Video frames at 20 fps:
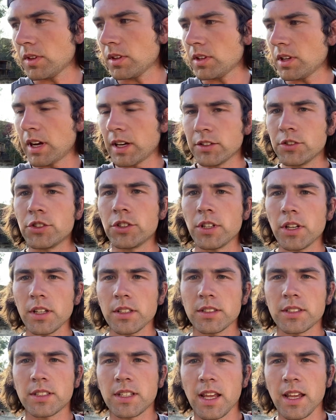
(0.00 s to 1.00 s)
I
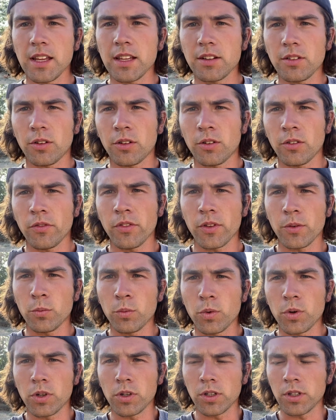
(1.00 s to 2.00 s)
just stained all of the
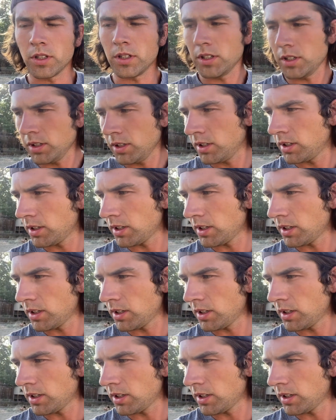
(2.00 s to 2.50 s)
wood,